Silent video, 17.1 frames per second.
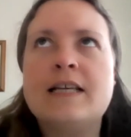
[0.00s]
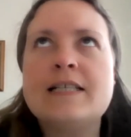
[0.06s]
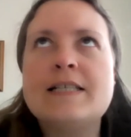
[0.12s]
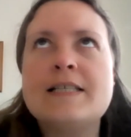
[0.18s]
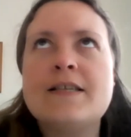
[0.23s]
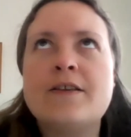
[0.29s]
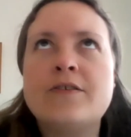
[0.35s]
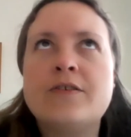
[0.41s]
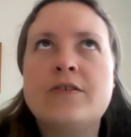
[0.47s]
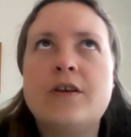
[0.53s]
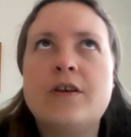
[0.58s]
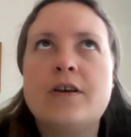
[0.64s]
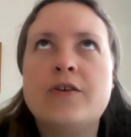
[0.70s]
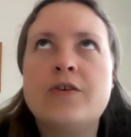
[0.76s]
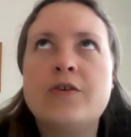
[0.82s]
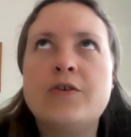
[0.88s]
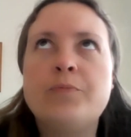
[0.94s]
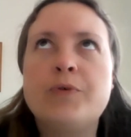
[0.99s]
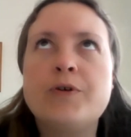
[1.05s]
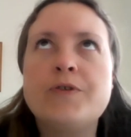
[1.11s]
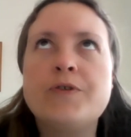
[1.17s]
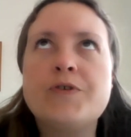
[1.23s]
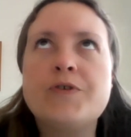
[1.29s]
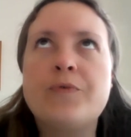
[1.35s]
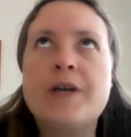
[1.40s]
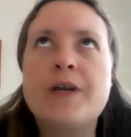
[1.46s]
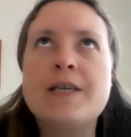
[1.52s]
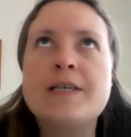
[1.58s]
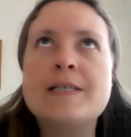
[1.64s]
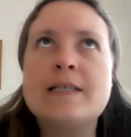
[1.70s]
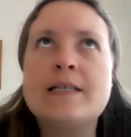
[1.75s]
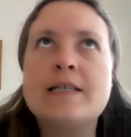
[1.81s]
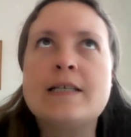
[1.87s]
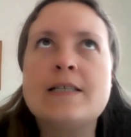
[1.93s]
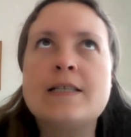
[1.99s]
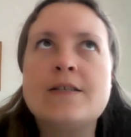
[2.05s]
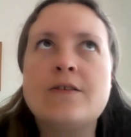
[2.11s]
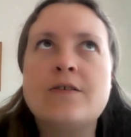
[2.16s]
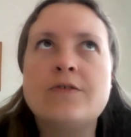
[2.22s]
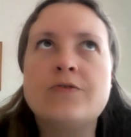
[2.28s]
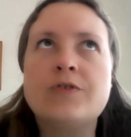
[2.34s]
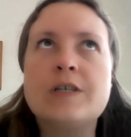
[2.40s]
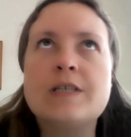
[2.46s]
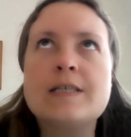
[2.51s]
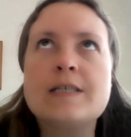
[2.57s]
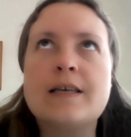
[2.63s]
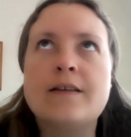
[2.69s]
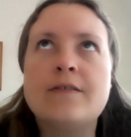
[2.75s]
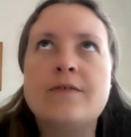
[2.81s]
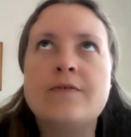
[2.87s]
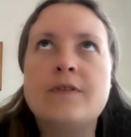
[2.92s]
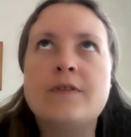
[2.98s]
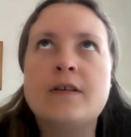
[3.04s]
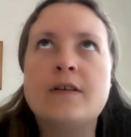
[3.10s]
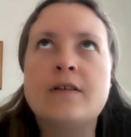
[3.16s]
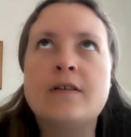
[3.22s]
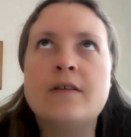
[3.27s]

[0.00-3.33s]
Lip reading: that's a good point to raise, that it's not just kind of